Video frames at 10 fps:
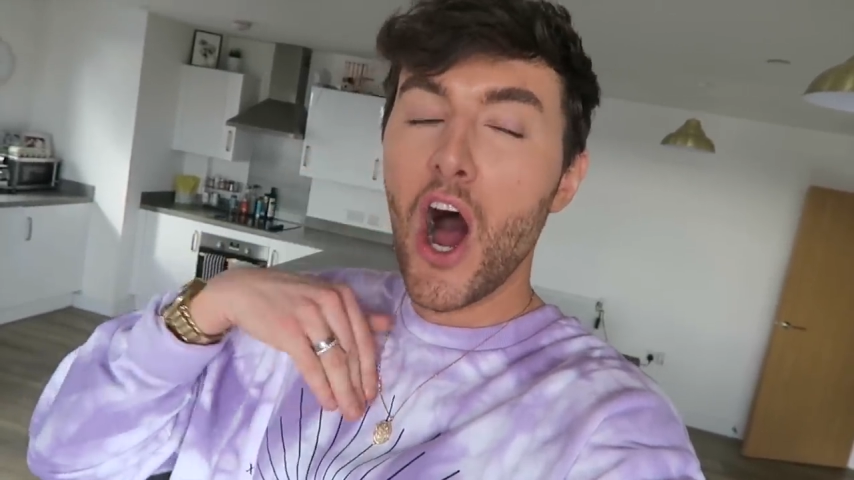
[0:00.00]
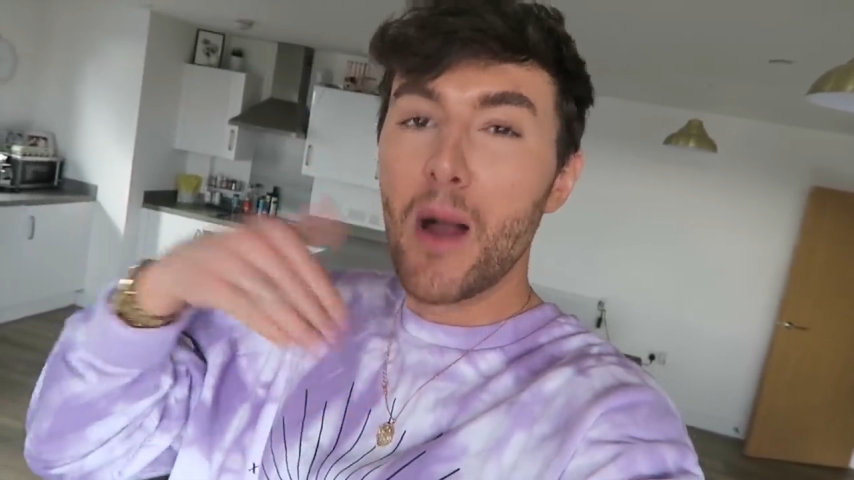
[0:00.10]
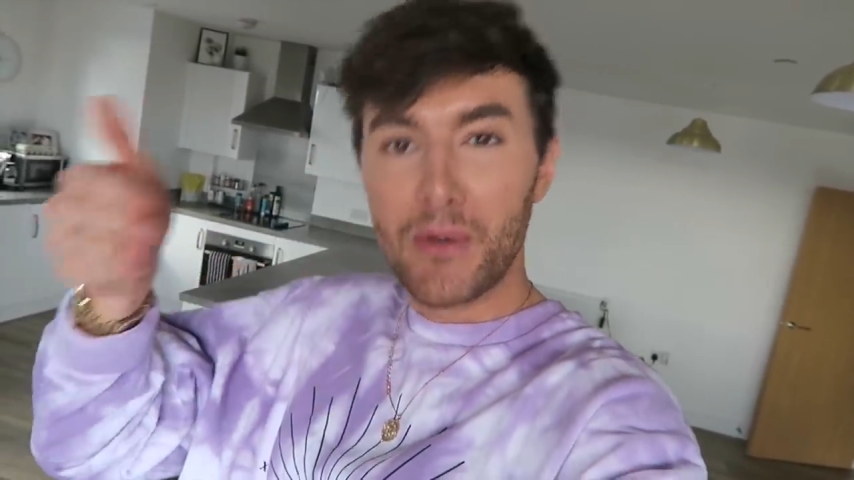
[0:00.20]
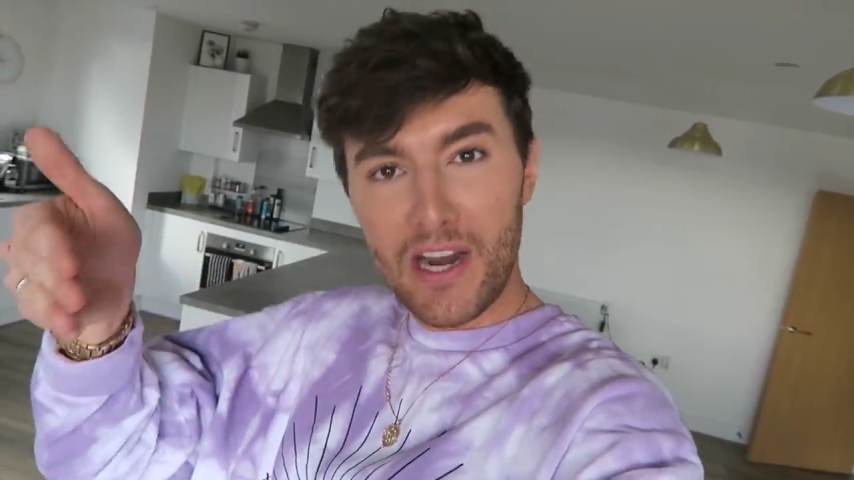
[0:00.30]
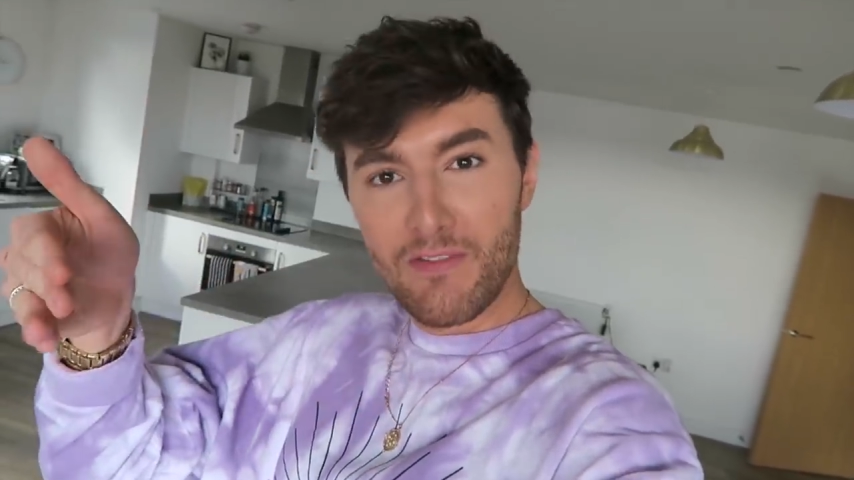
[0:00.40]

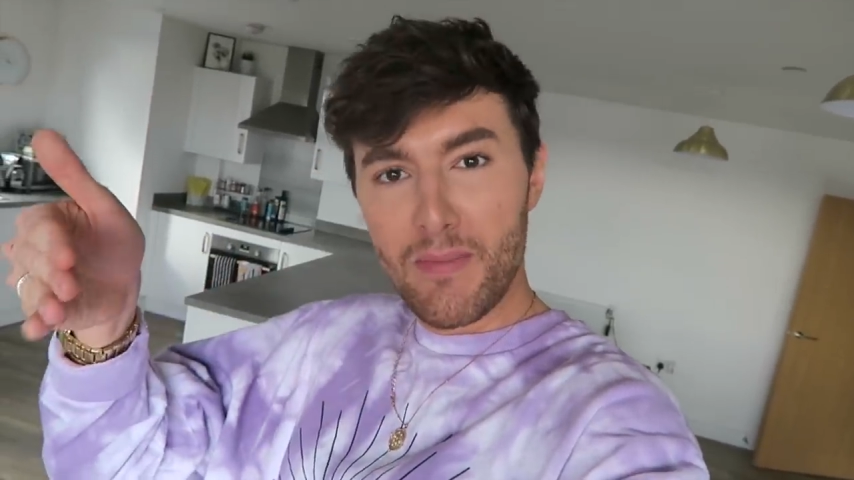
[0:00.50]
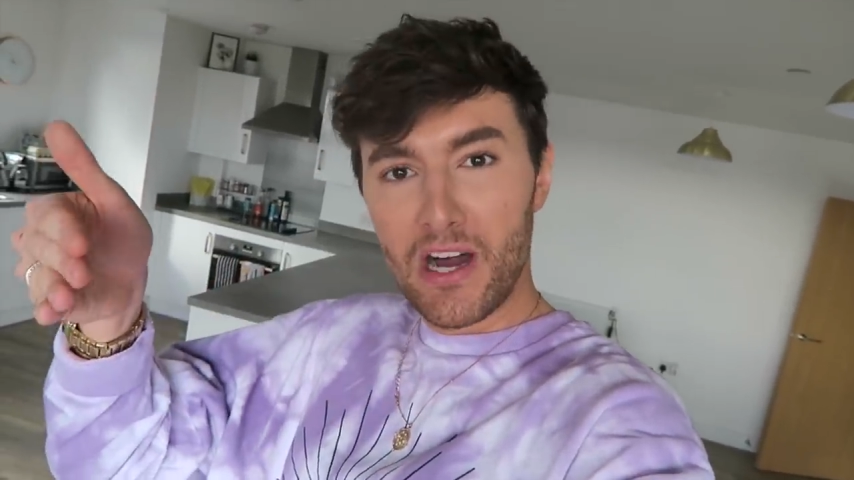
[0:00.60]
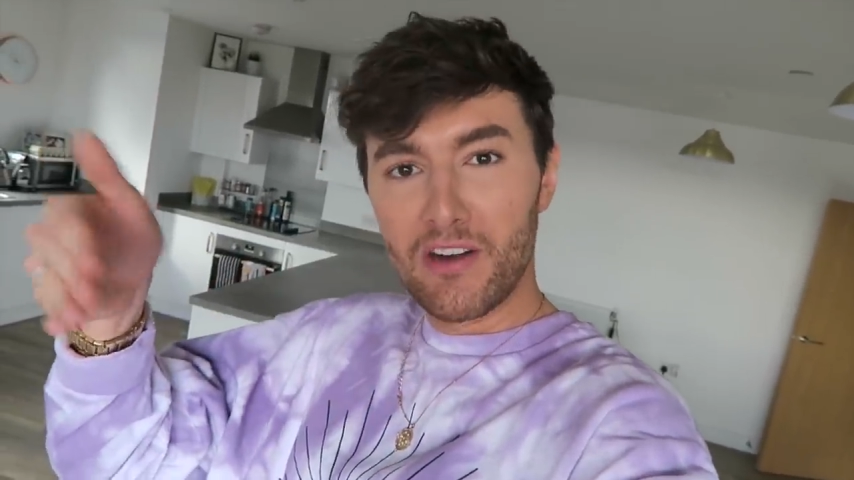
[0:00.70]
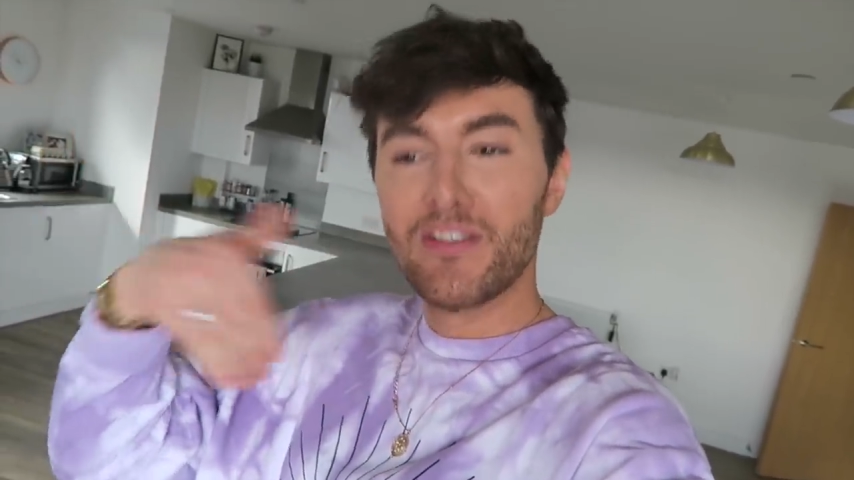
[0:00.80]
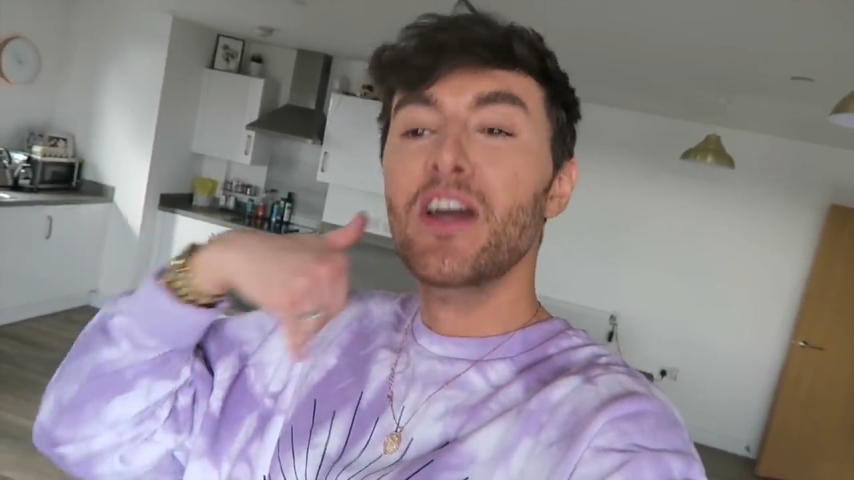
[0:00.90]
I'm gonna have a
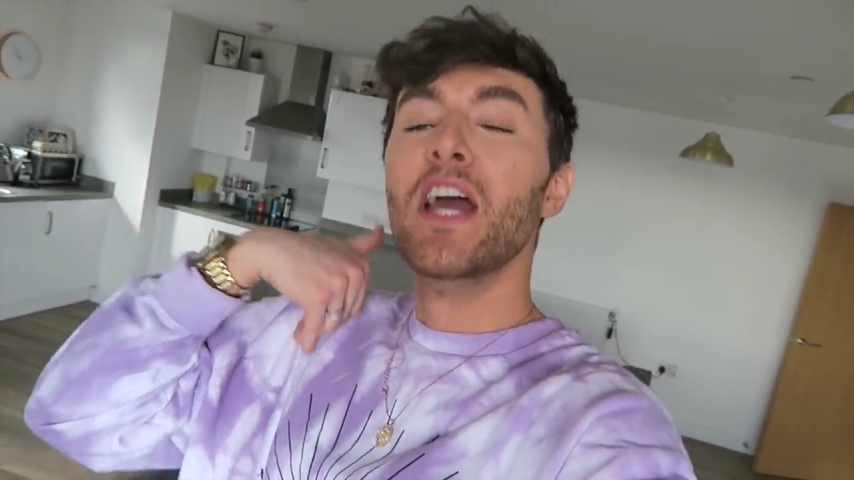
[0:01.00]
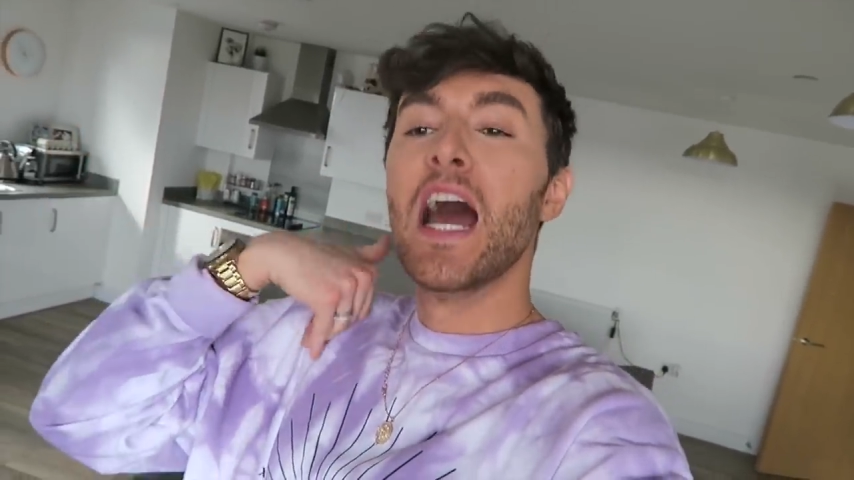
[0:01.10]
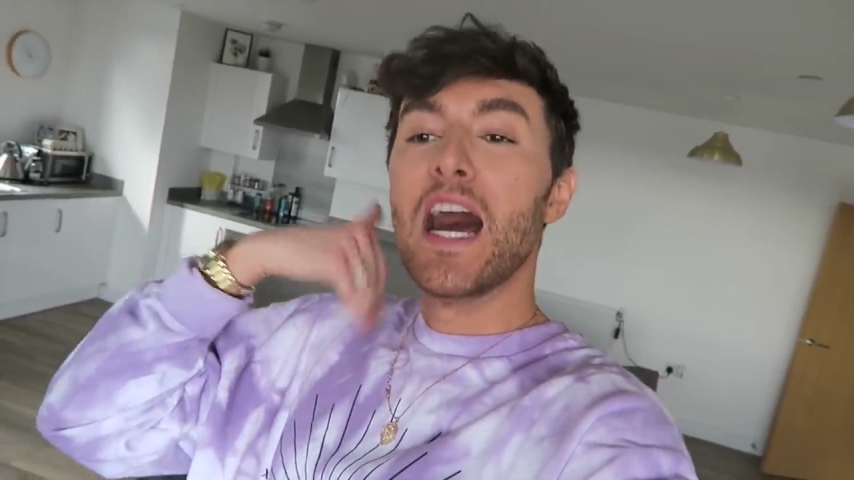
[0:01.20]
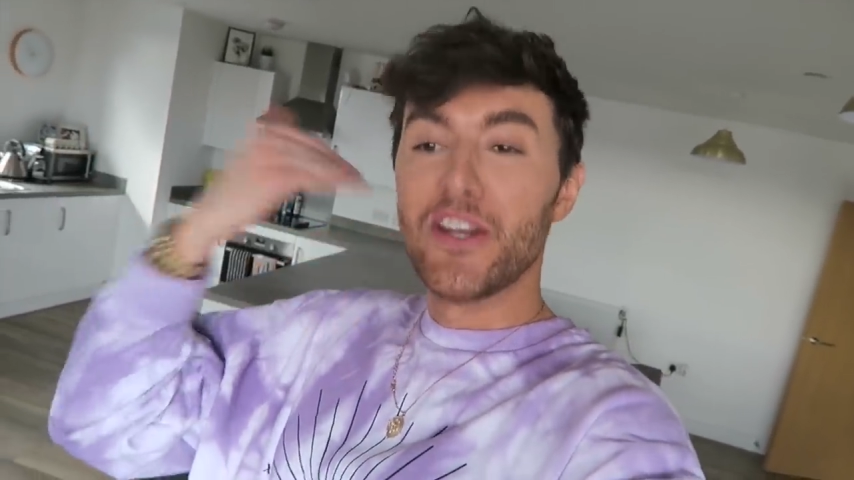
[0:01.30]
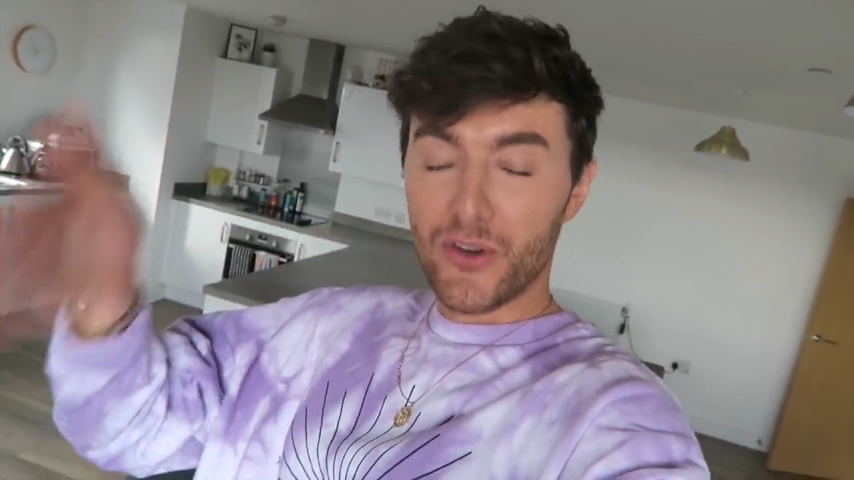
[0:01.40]
bath,
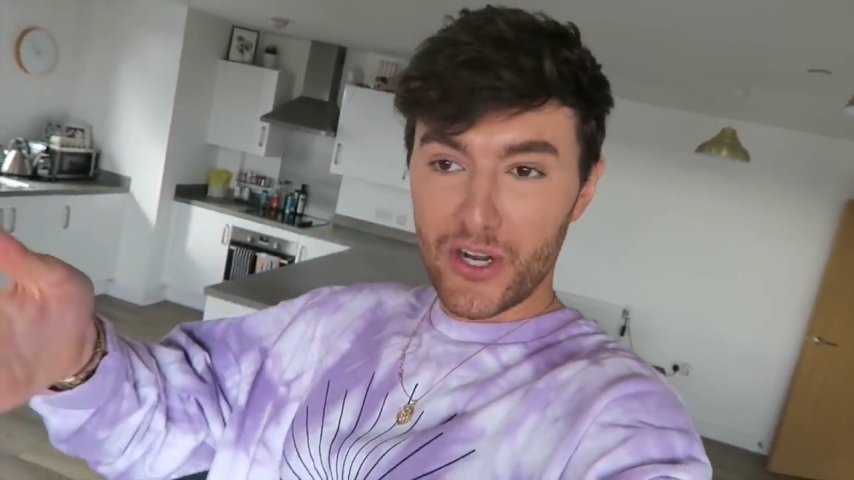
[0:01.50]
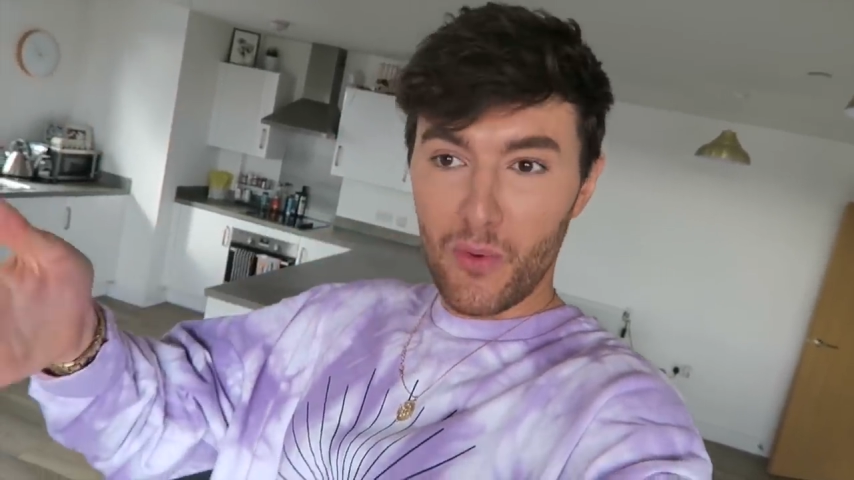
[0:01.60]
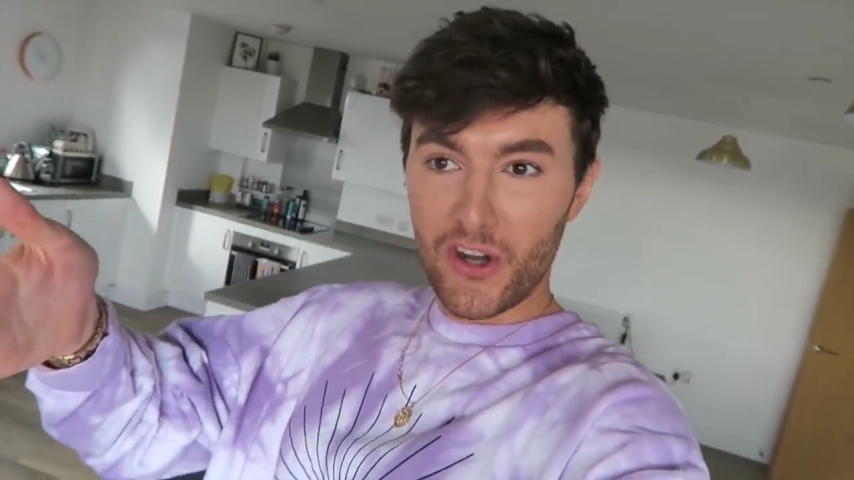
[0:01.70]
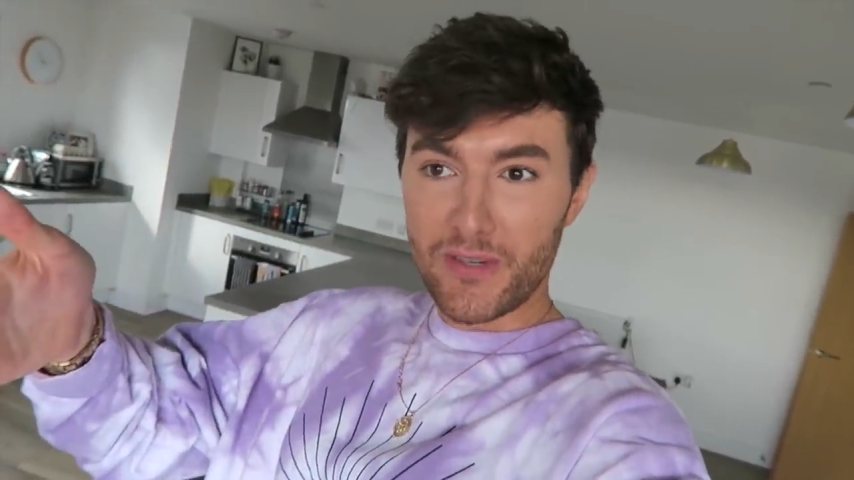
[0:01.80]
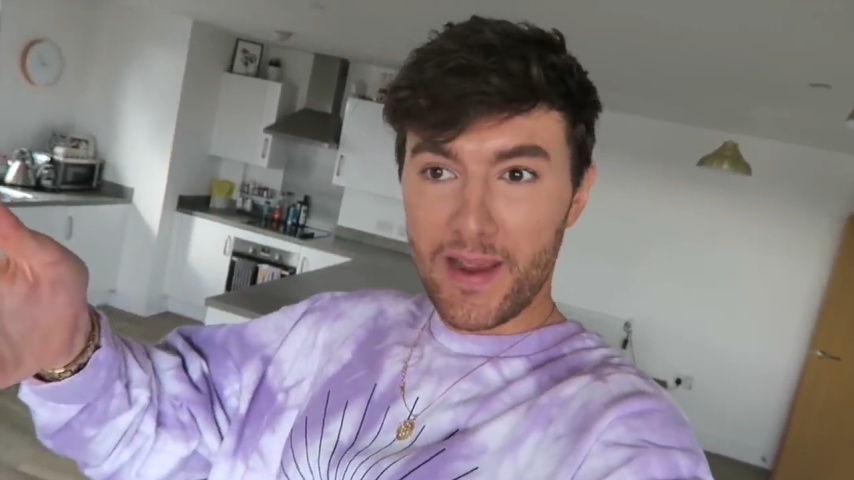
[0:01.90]
and you're gonna
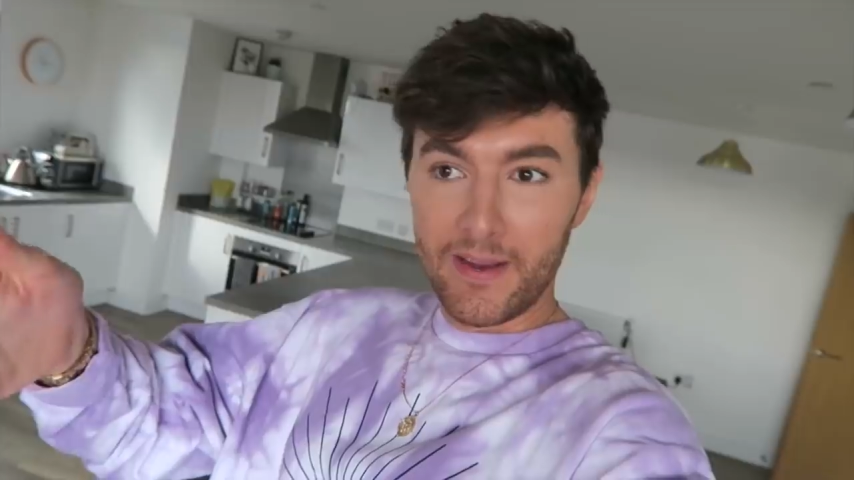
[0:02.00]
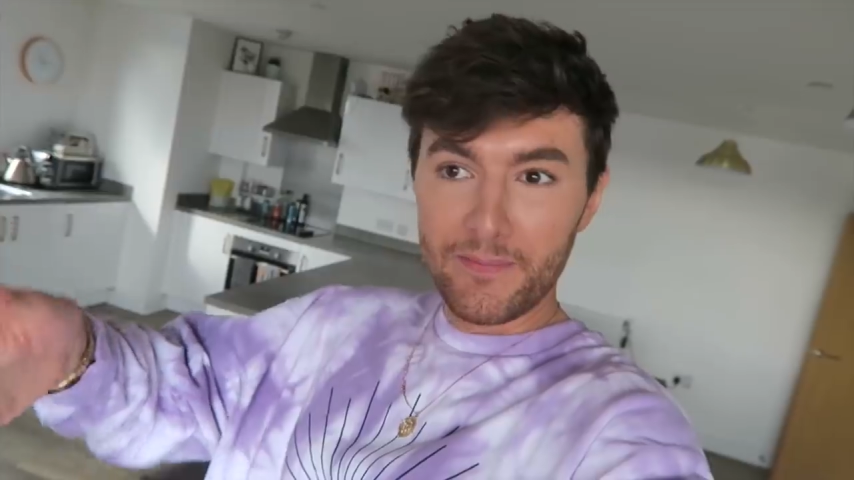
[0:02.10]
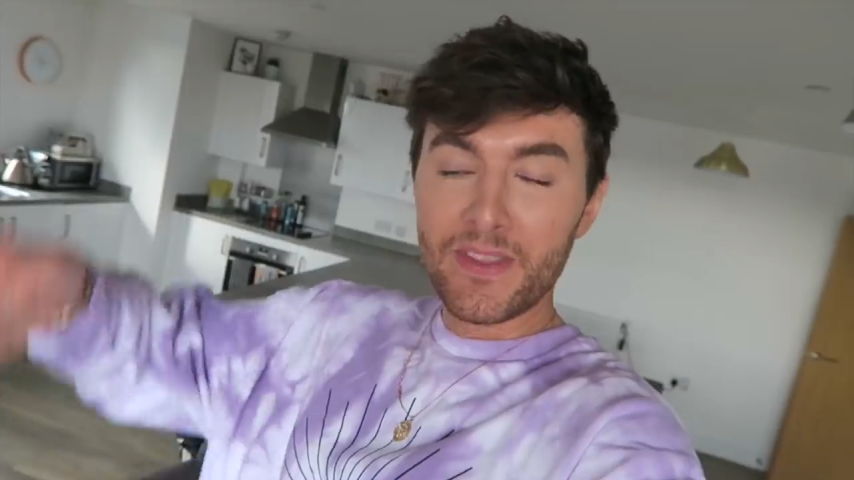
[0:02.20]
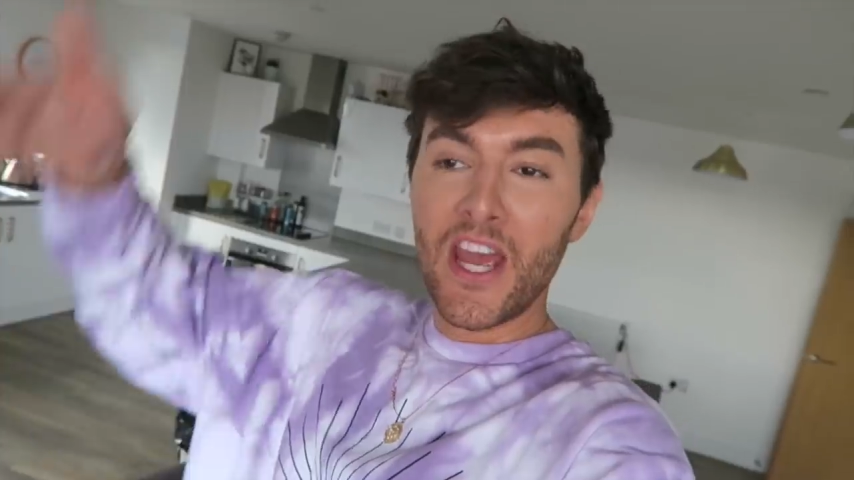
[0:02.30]
watch me.